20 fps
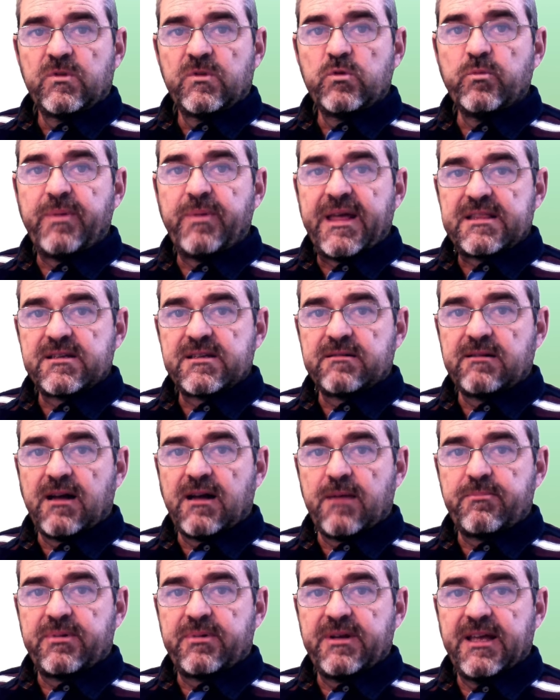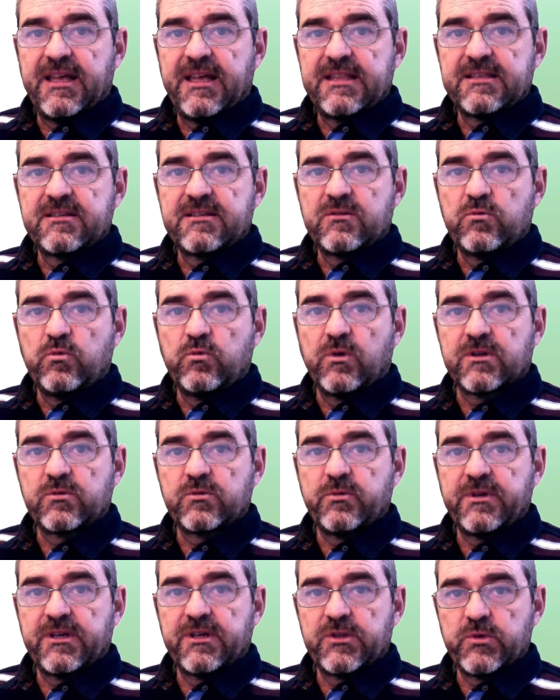to better apprehend
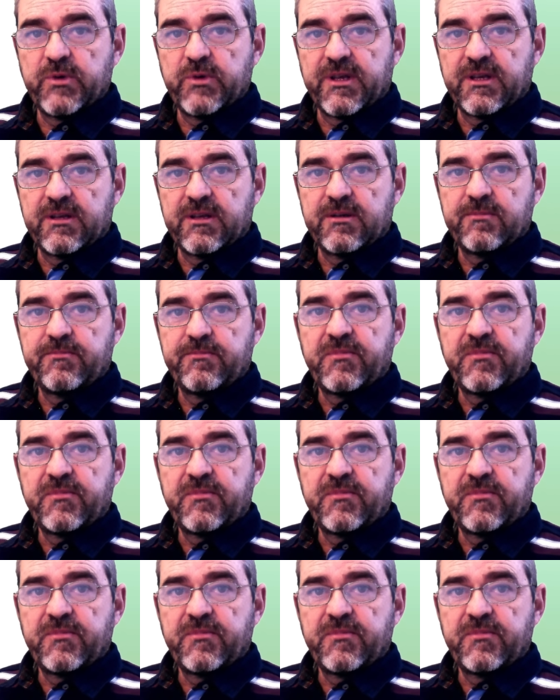what we are doing.